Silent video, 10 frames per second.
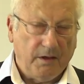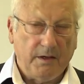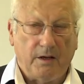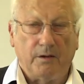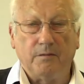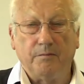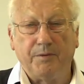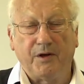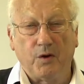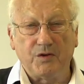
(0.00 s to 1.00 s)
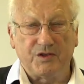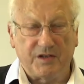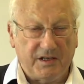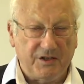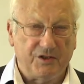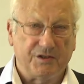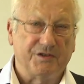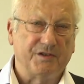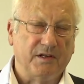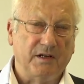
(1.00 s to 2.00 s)
Now, because
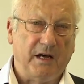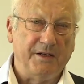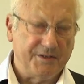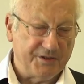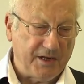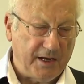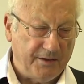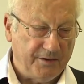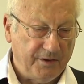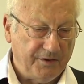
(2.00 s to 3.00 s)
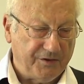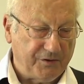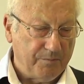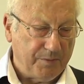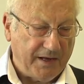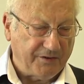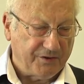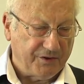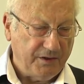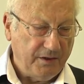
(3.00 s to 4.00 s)
teachers understand this
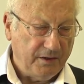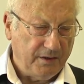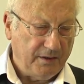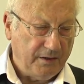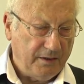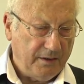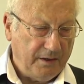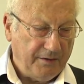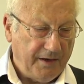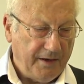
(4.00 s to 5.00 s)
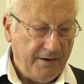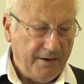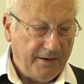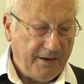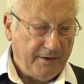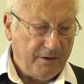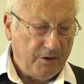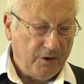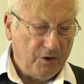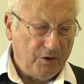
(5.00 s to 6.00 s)
complexity, then they
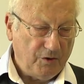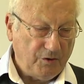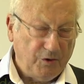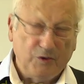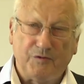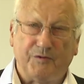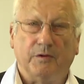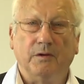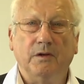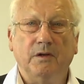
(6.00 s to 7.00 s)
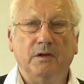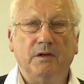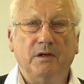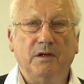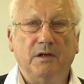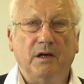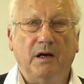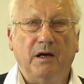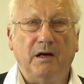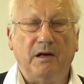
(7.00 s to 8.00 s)
are useful
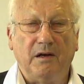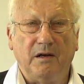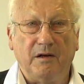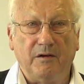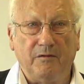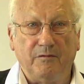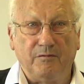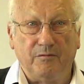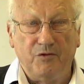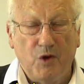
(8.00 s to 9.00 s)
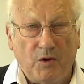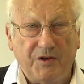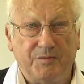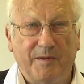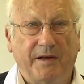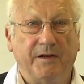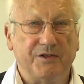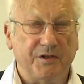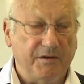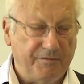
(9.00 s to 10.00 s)
knowledge
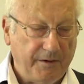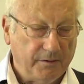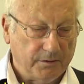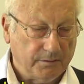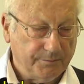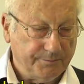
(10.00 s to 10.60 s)
makers in the field.